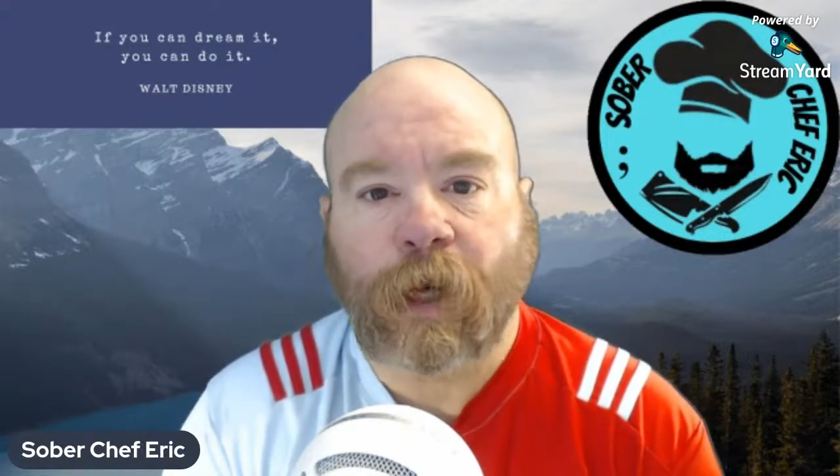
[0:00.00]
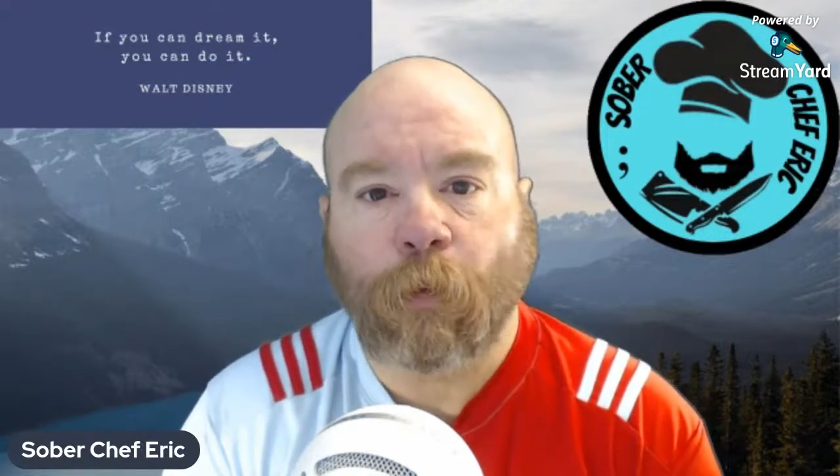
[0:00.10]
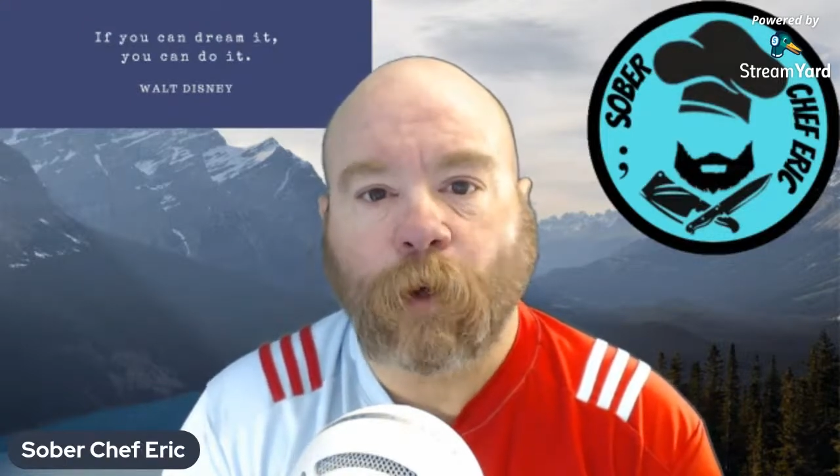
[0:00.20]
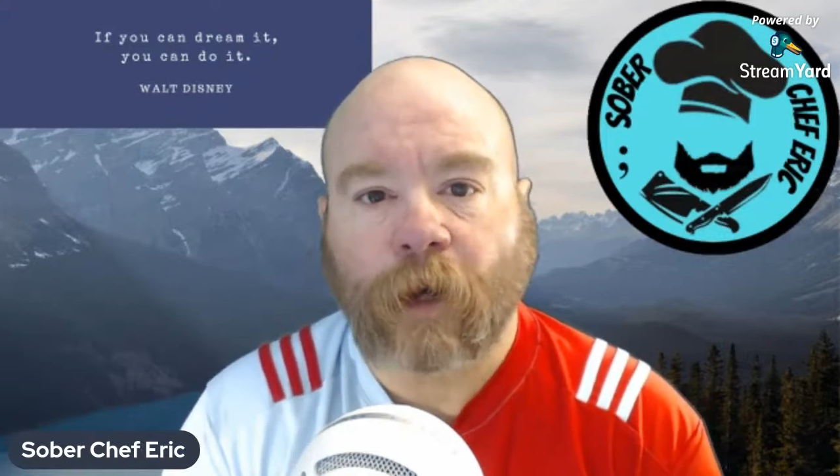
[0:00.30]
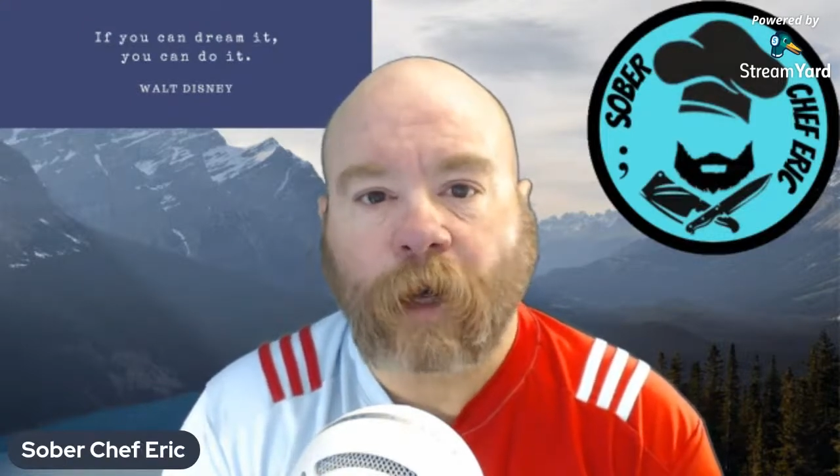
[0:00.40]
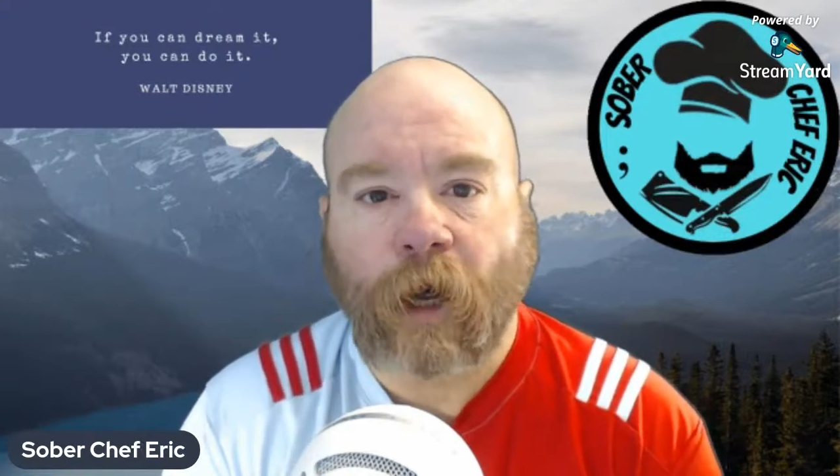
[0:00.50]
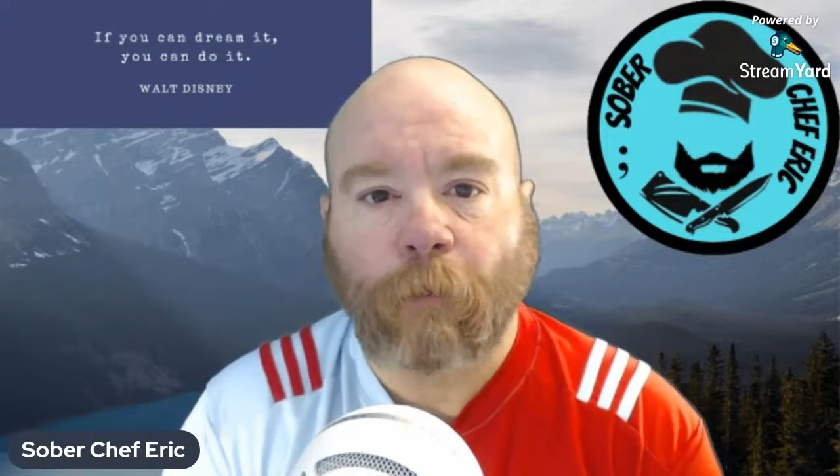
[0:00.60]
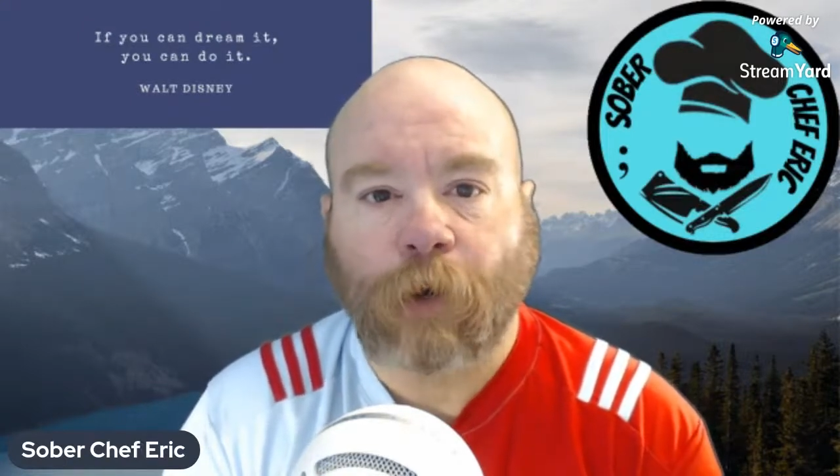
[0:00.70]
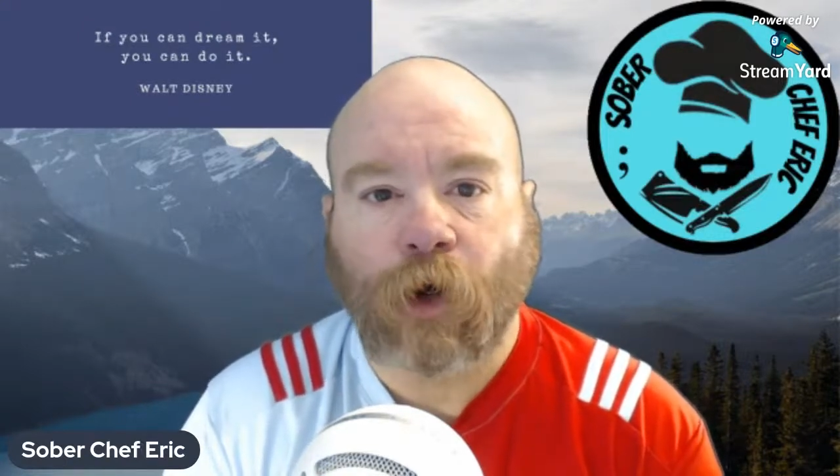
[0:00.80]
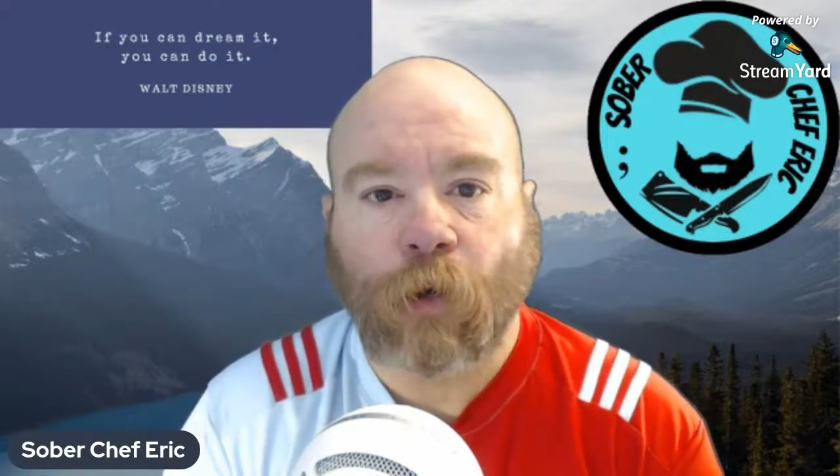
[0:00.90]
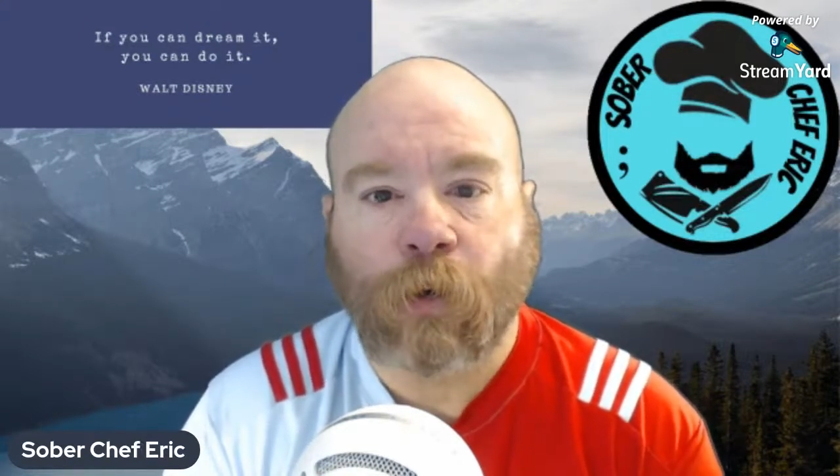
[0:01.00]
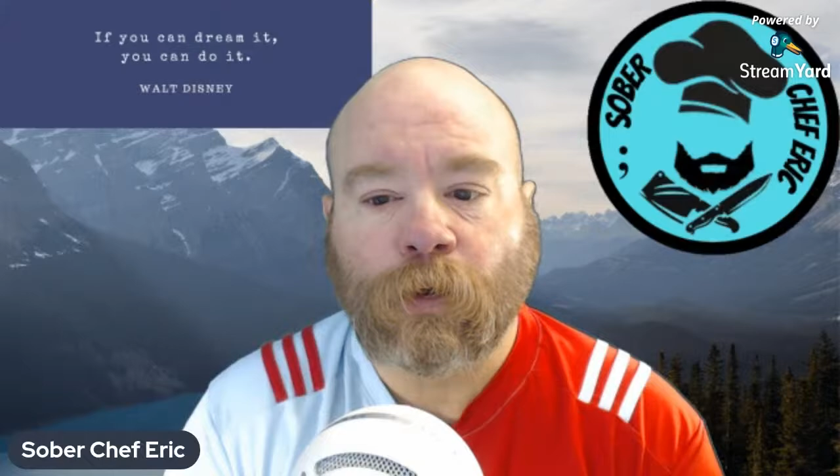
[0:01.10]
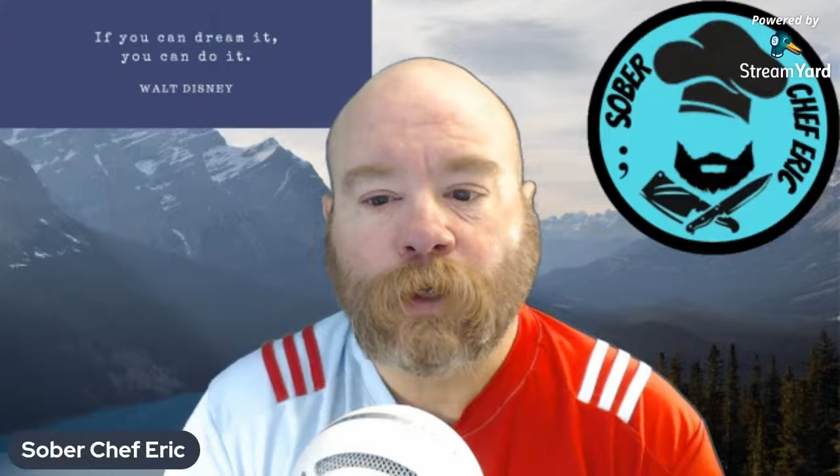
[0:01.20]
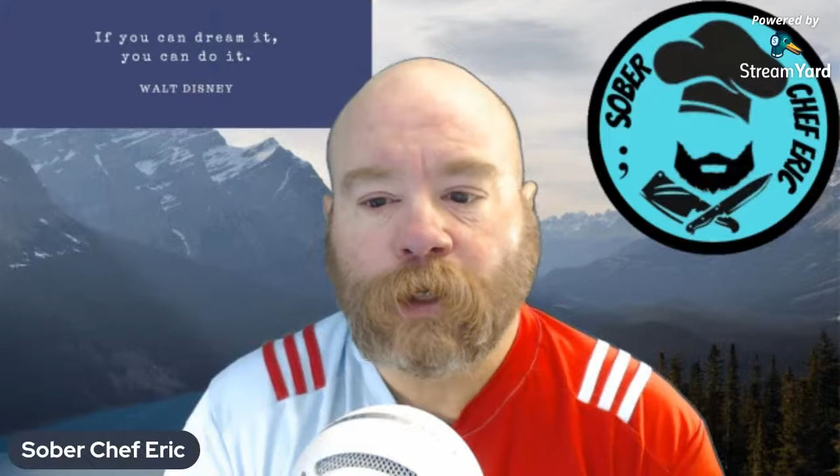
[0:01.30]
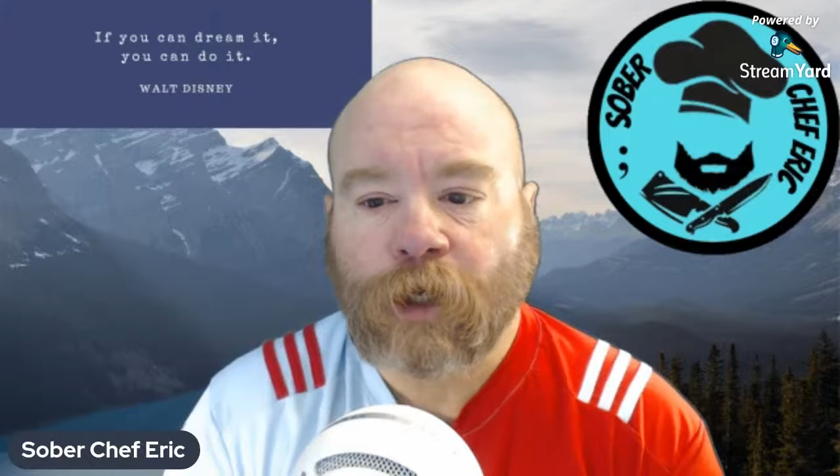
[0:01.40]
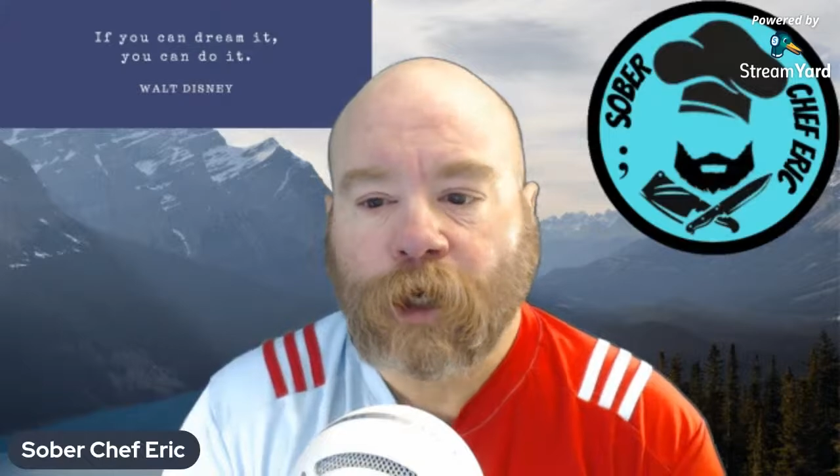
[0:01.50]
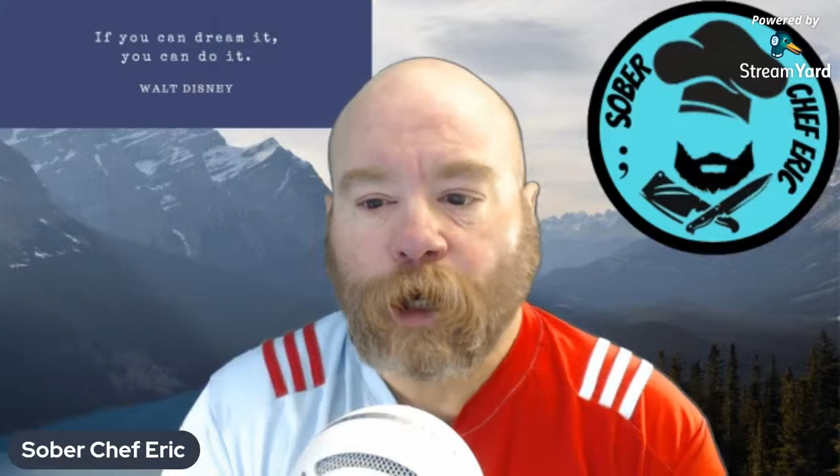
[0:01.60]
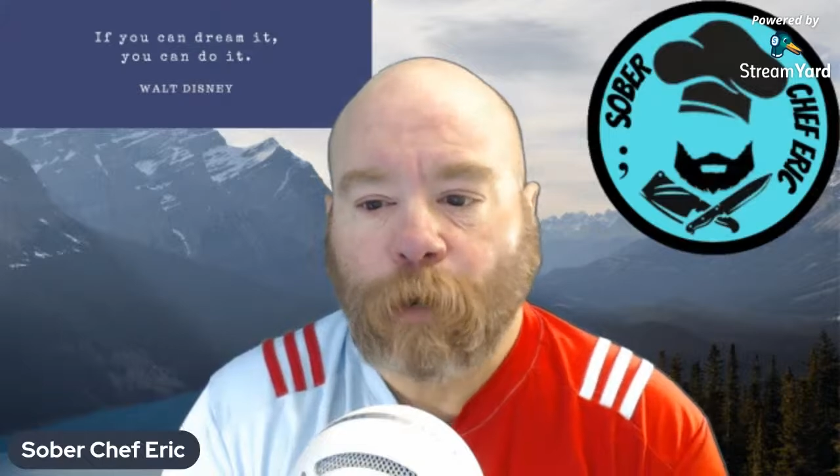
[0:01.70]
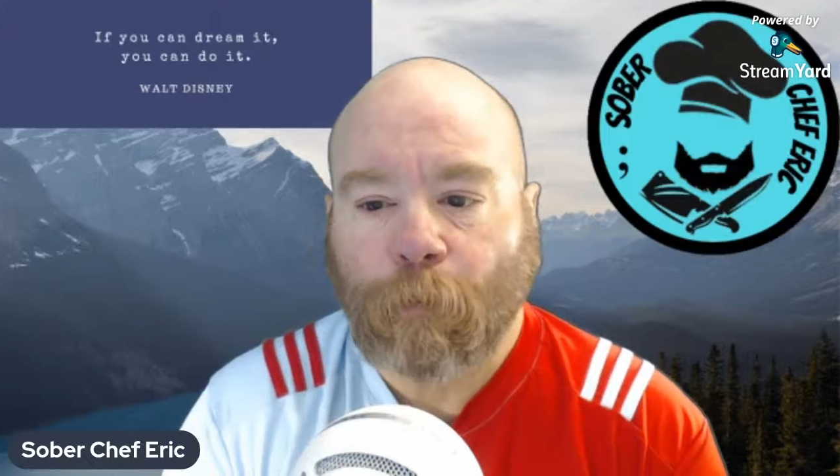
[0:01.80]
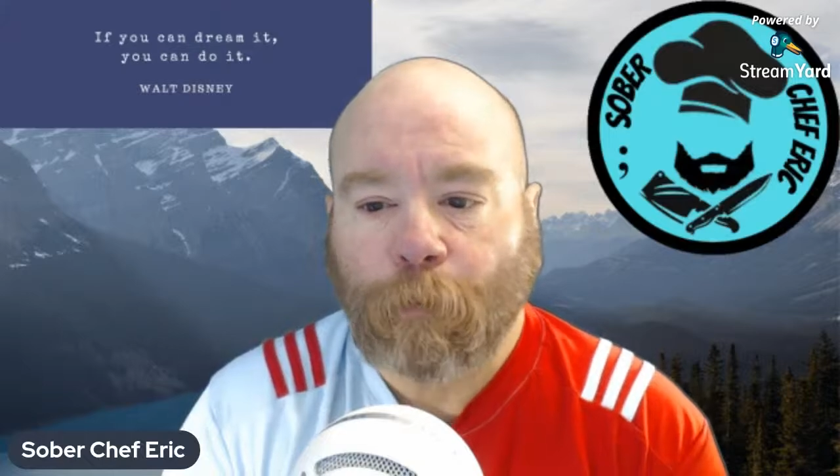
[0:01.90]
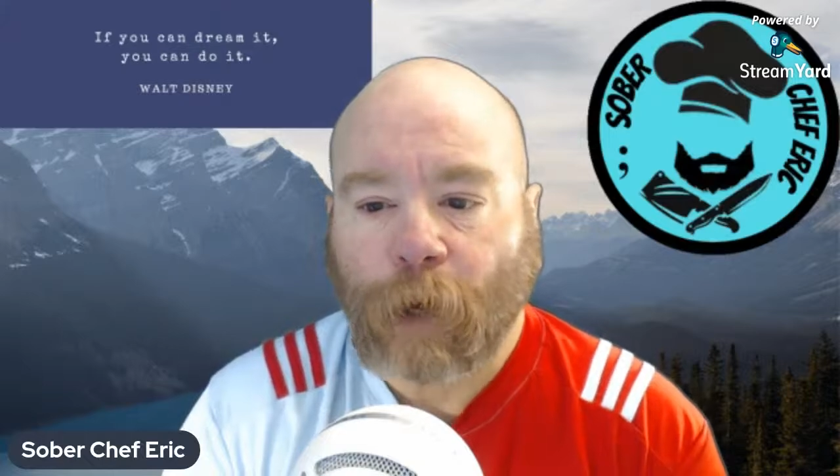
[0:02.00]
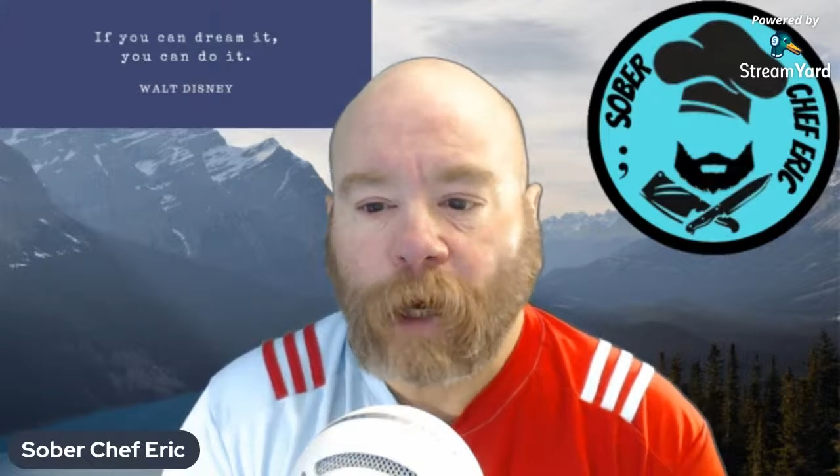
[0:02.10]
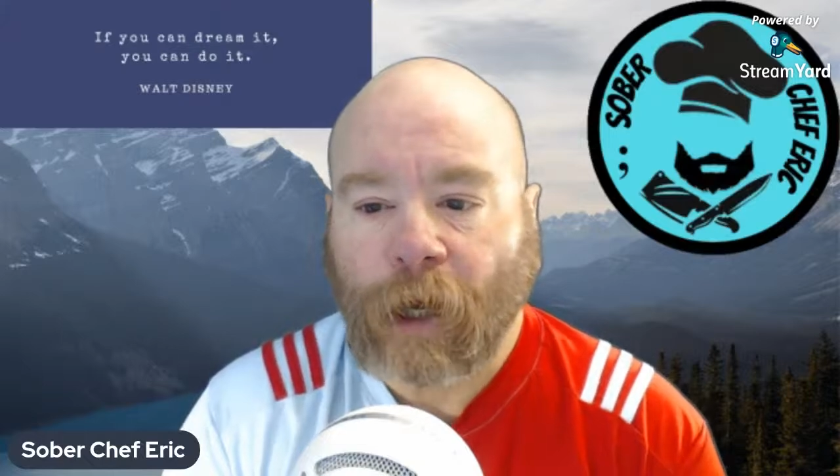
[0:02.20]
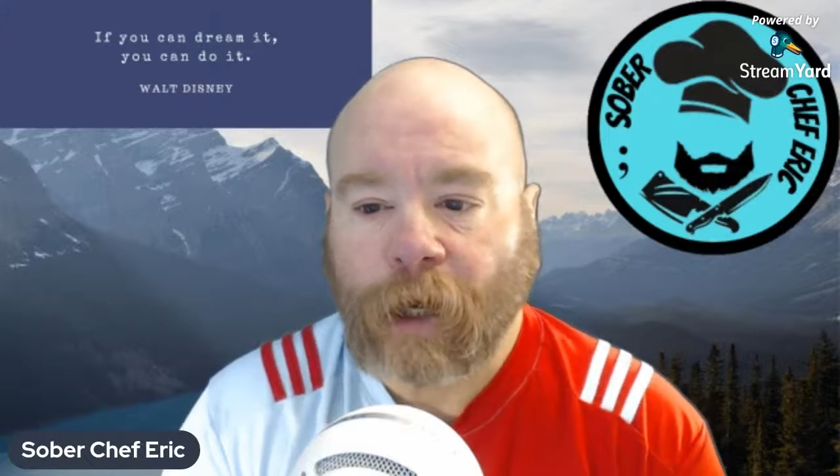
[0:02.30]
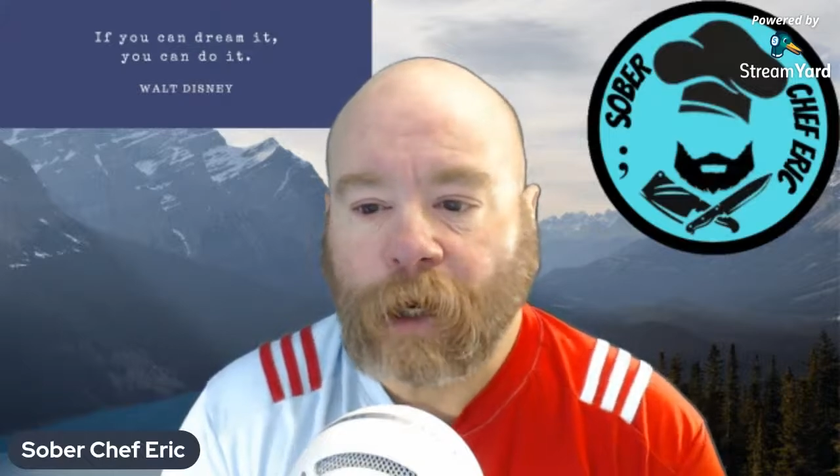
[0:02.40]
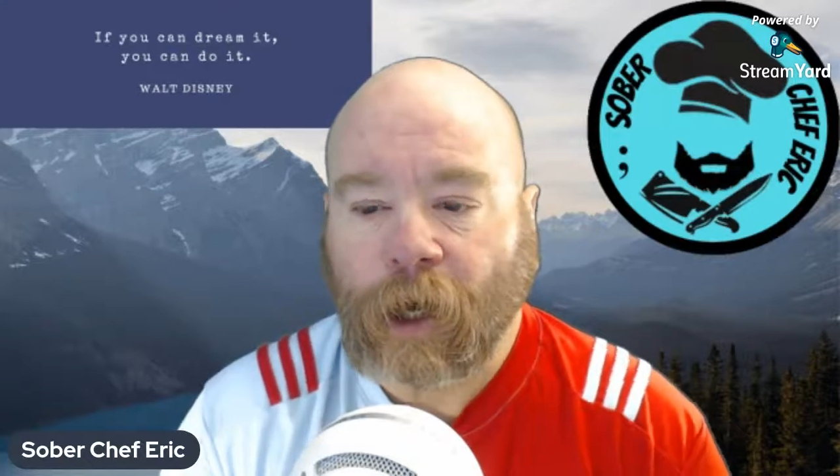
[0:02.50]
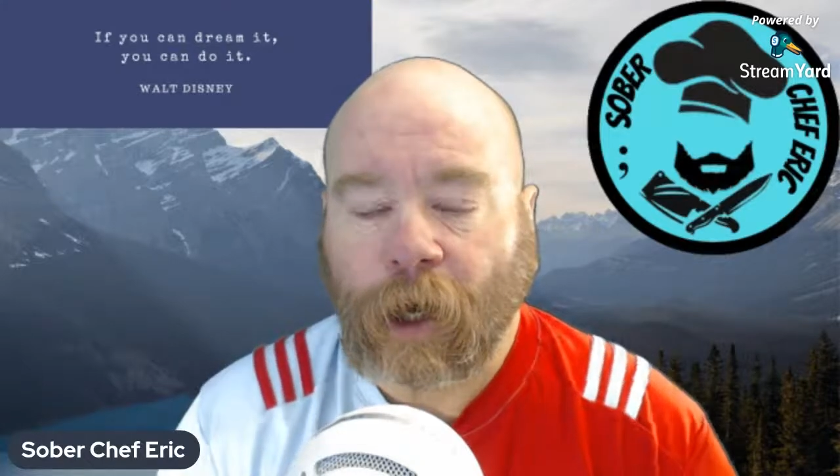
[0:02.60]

I won a combo, but